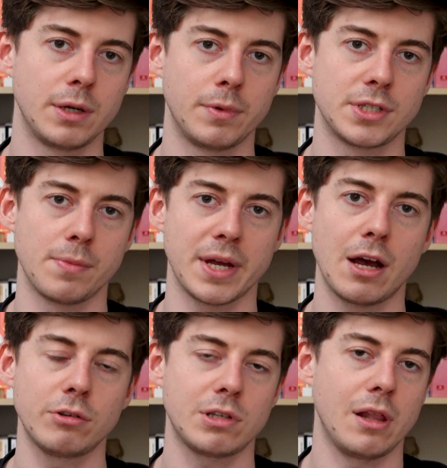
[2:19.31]
it with something
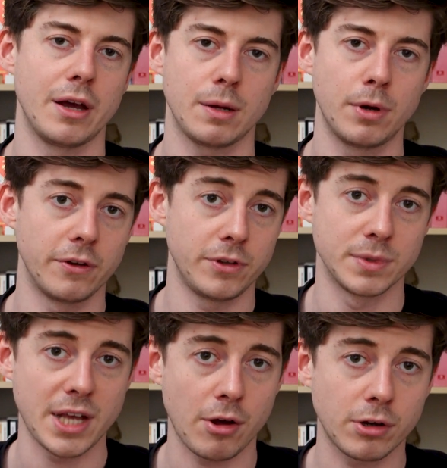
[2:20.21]
else like
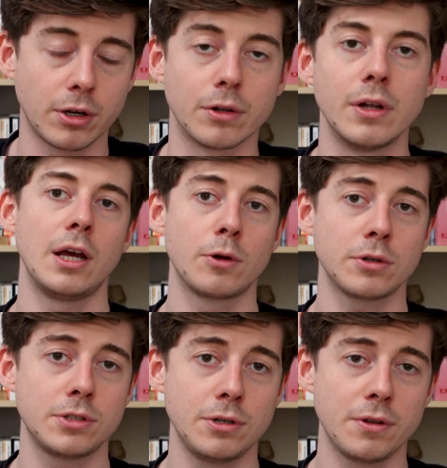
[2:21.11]
perfumer's alcohol. In
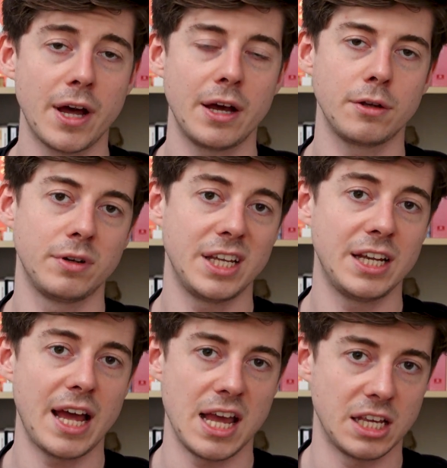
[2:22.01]
order to do that, you'll
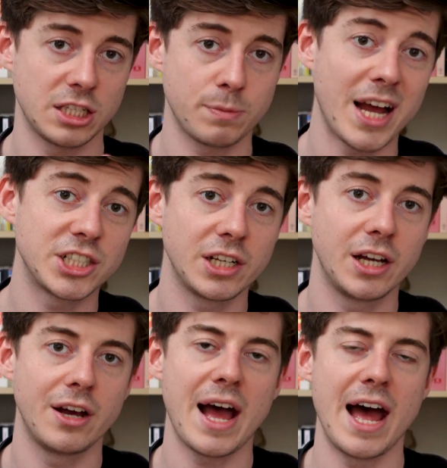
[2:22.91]
need a
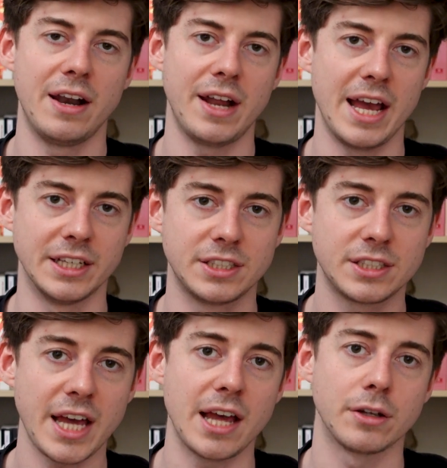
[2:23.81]
spatula and a
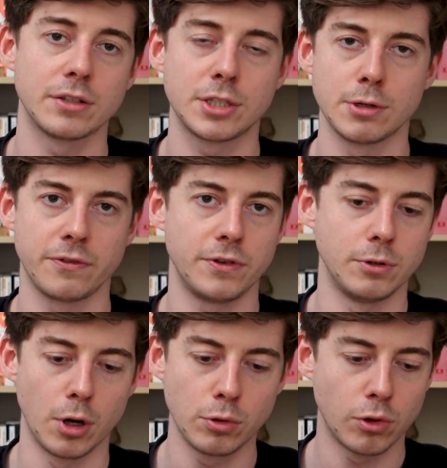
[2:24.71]
scale. So if
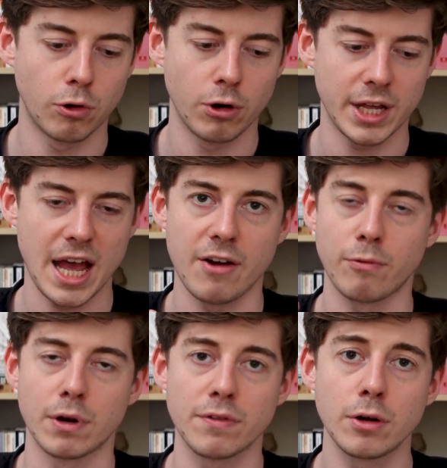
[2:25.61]
you don't already have
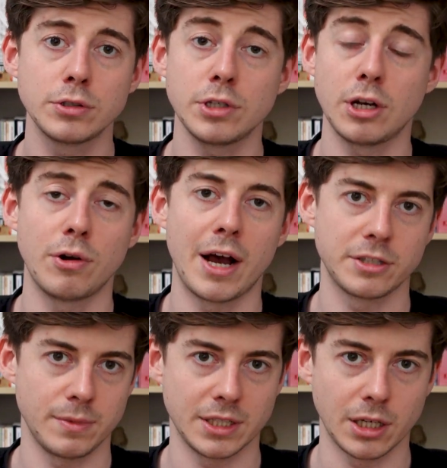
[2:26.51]
one of those, or you don't know how
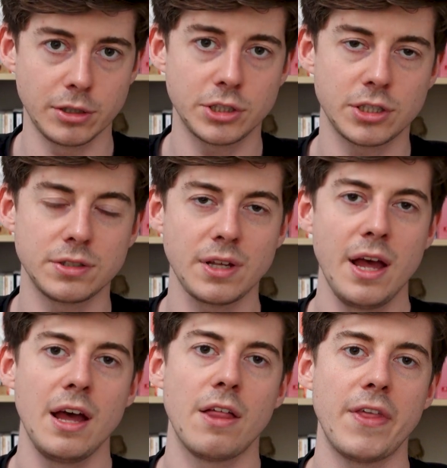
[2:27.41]
to make dilutions,
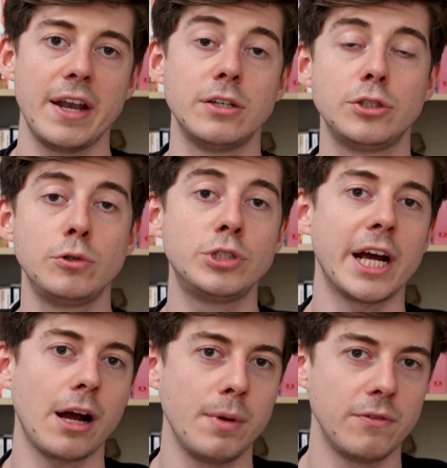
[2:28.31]
then do
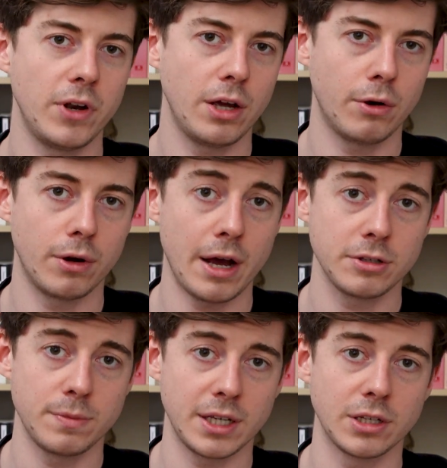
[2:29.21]
check out my video on how
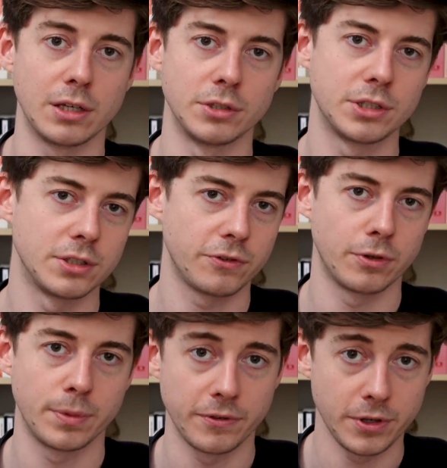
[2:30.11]
to make dilutions
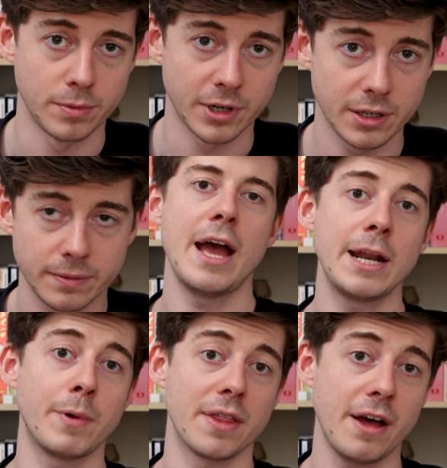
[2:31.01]
for perfumery.
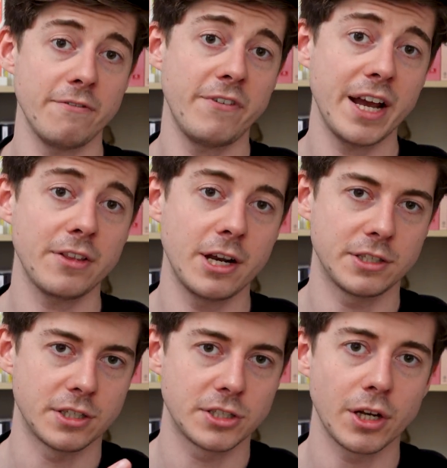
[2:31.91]
Anyway, that fact that
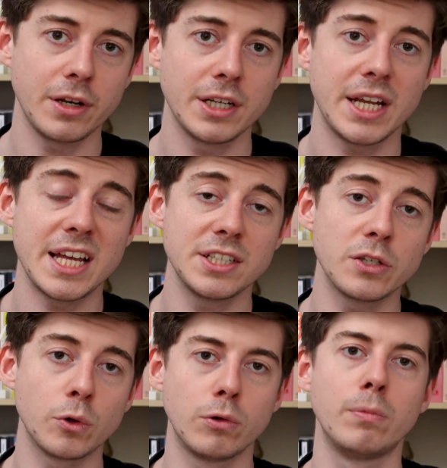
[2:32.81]
it's a solid
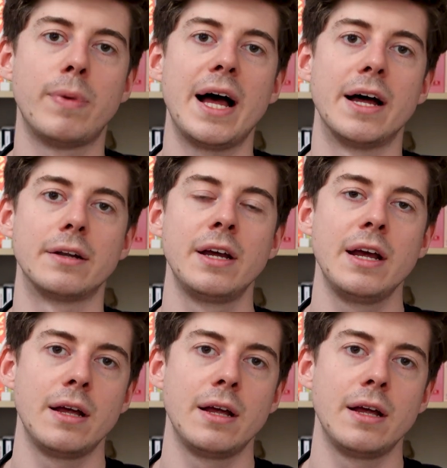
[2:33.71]
isn't all bad.